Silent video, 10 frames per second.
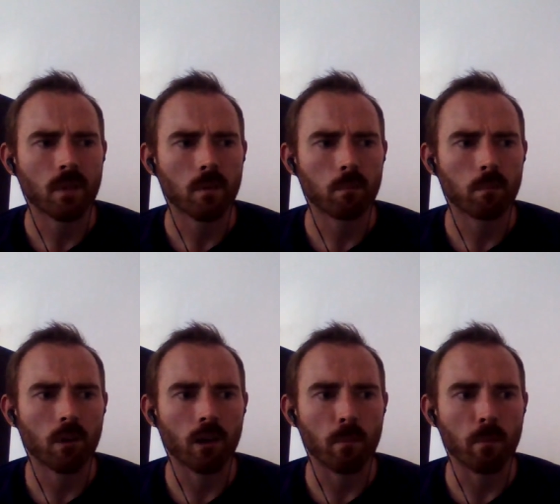put it
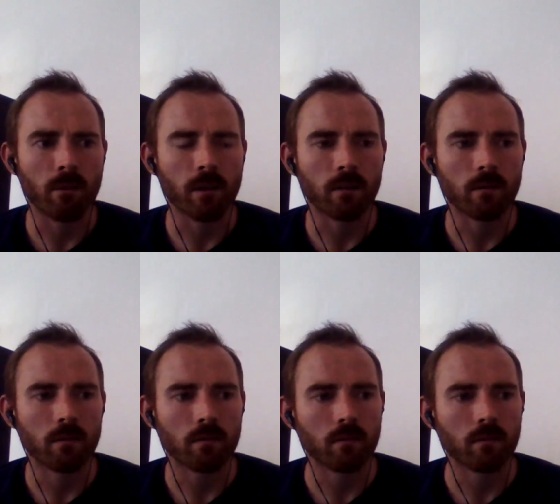in American
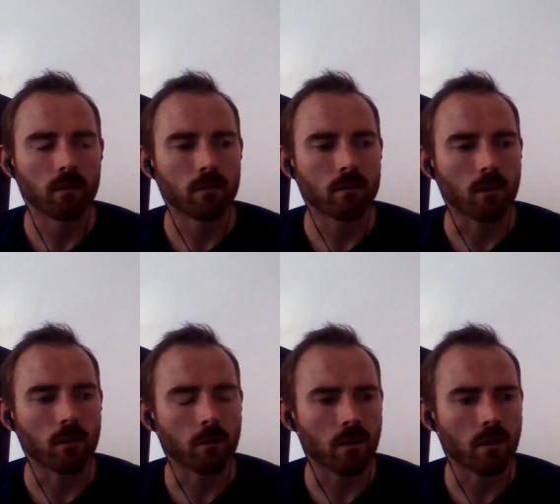
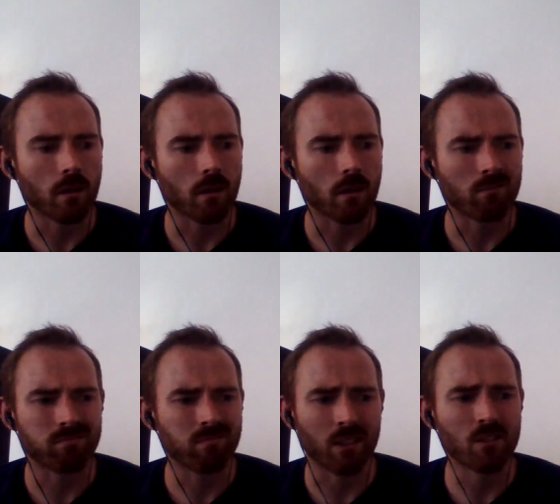terms, uh,
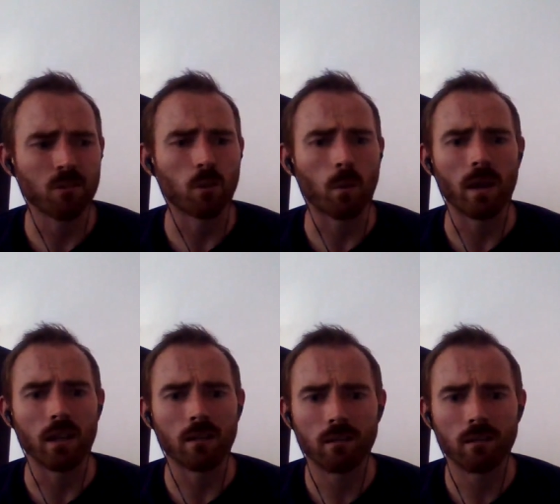like
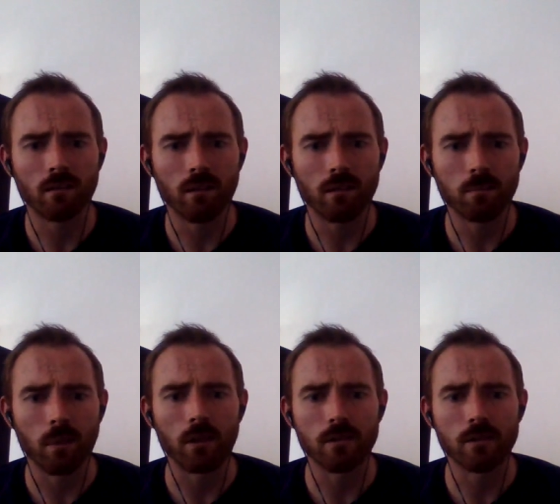220
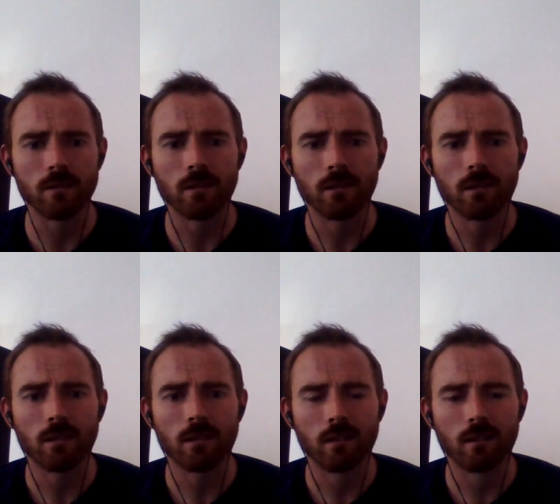plus
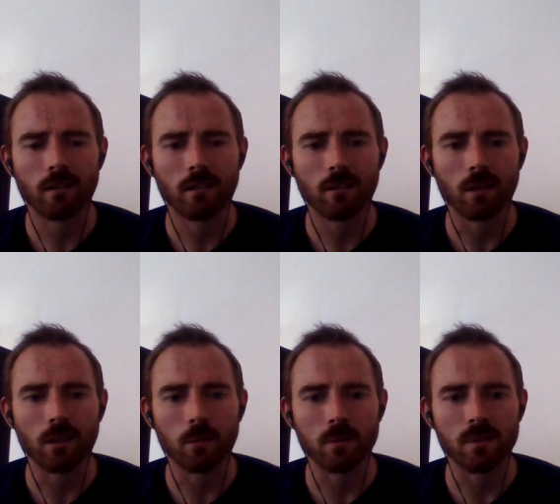when I
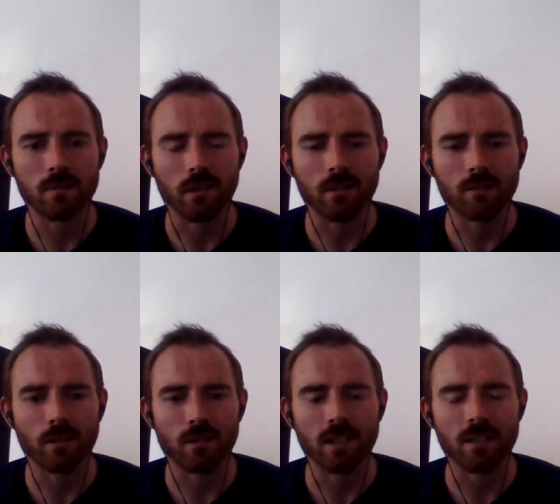was like
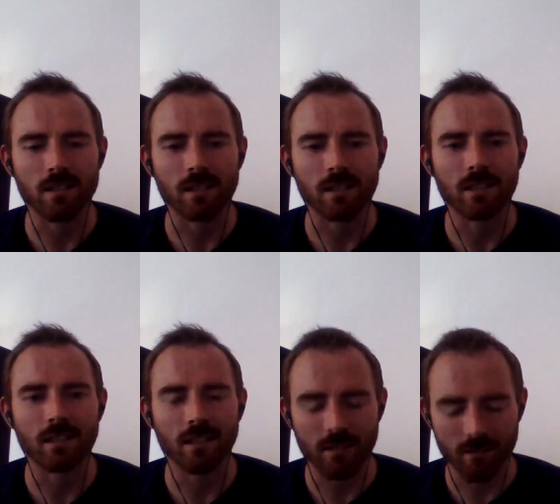15,
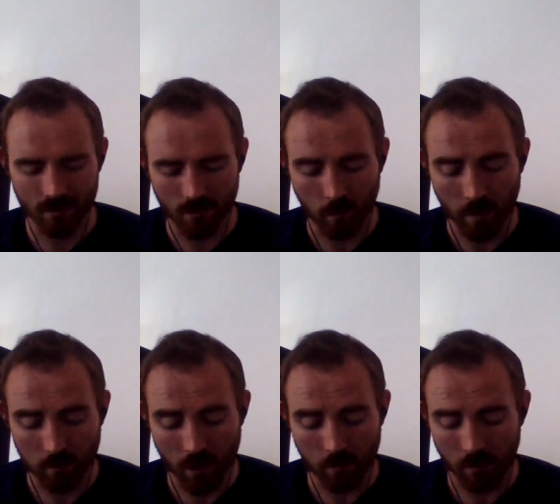16. And so I played
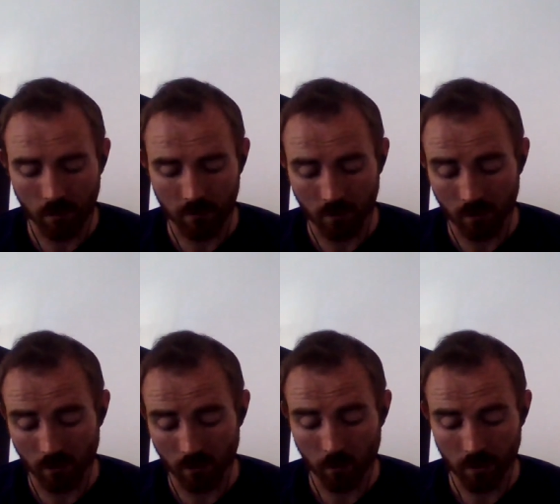prop all, all,
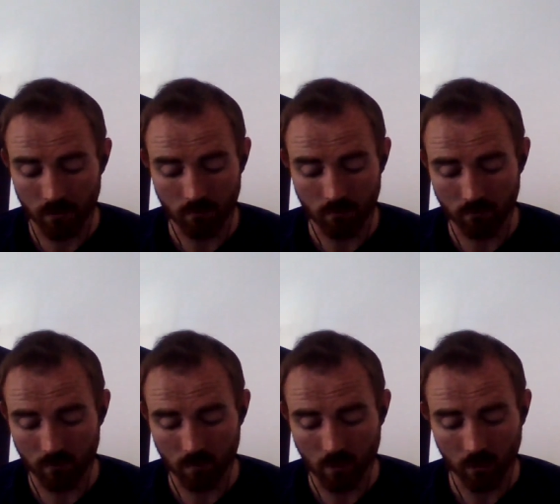all my
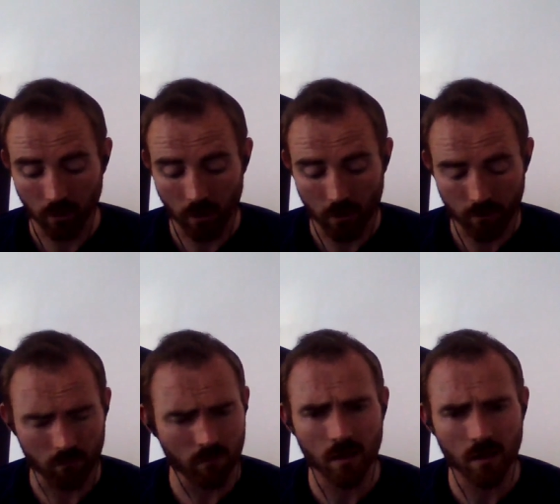young life, and I
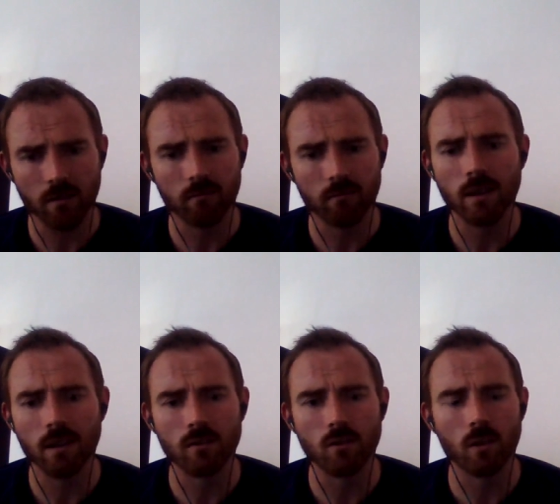really, really
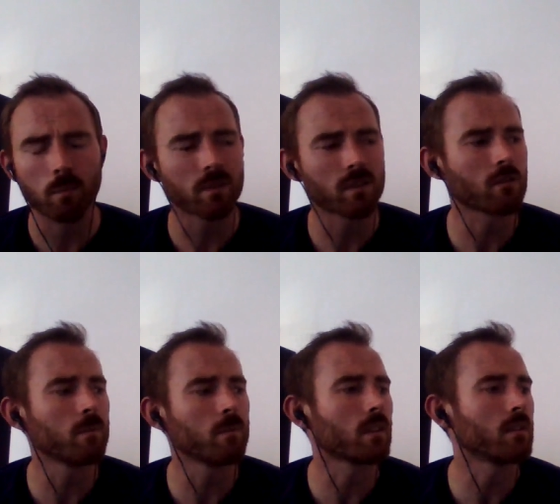enjoy it. But
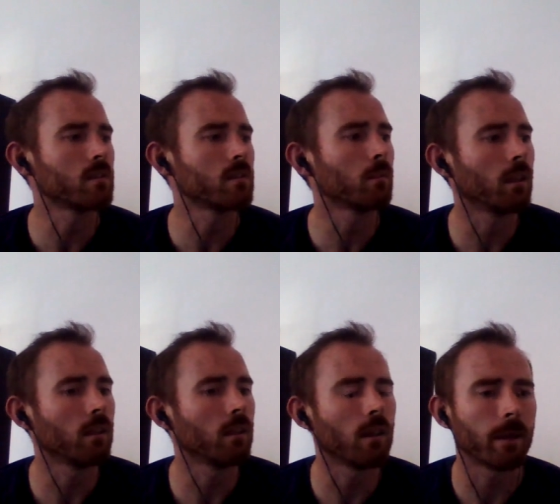scrums are something that